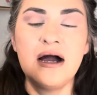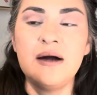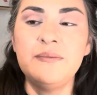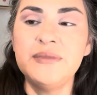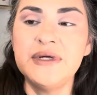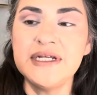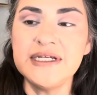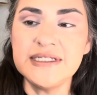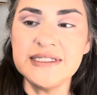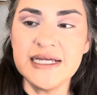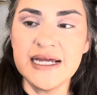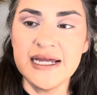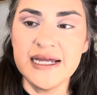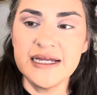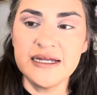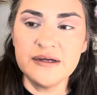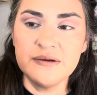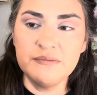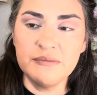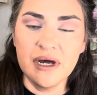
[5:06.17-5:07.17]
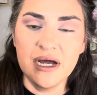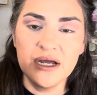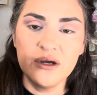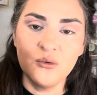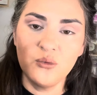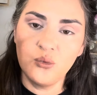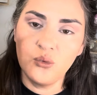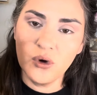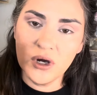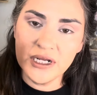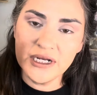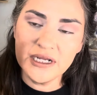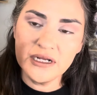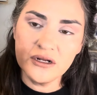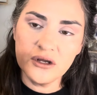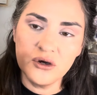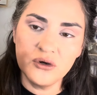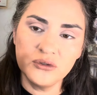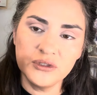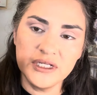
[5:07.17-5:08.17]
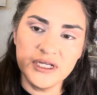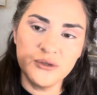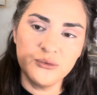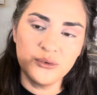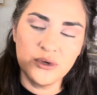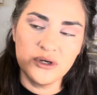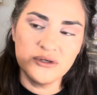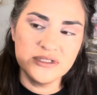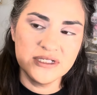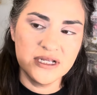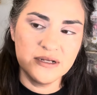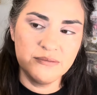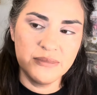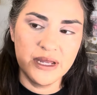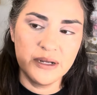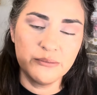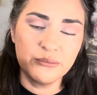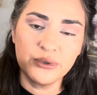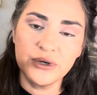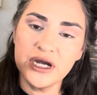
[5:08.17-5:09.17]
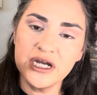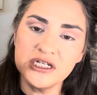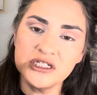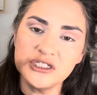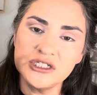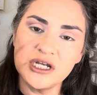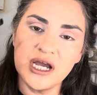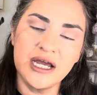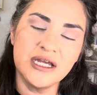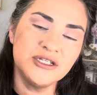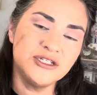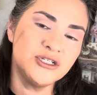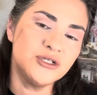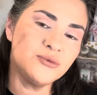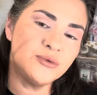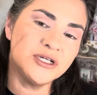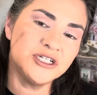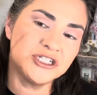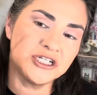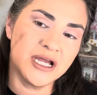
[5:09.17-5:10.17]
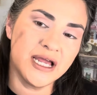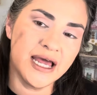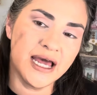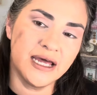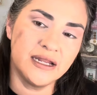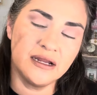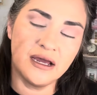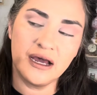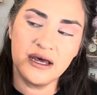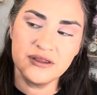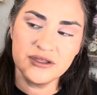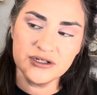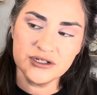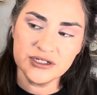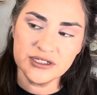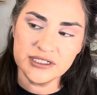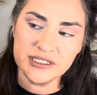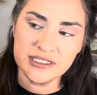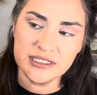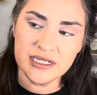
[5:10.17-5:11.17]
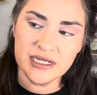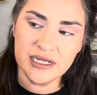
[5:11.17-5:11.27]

I'm gonna take my one and only Rose and brush. I do wish I had others.